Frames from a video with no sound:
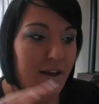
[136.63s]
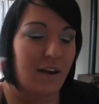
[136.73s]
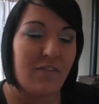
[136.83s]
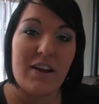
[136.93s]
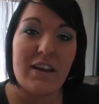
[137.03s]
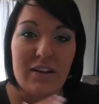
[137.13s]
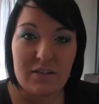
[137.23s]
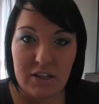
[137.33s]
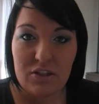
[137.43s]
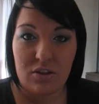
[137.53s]
And if our
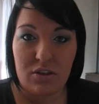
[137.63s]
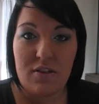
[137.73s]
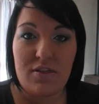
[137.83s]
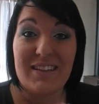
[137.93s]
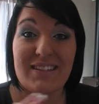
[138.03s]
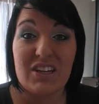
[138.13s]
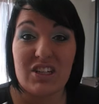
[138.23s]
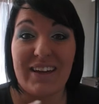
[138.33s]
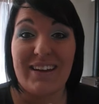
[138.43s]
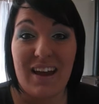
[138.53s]
nails get too thin, that's
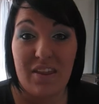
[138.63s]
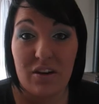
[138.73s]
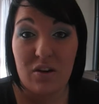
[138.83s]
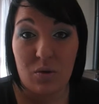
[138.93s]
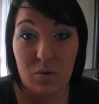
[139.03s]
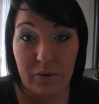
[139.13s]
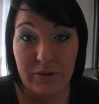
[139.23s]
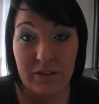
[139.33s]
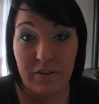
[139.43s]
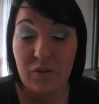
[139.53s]
actually another
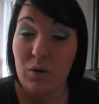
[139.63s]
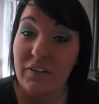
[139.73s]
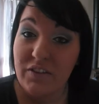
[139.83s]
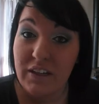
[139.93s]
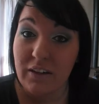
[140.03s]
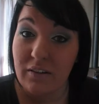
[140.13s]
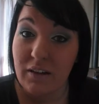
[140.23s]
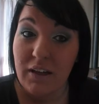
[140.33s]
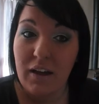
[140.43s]
cause for lifting.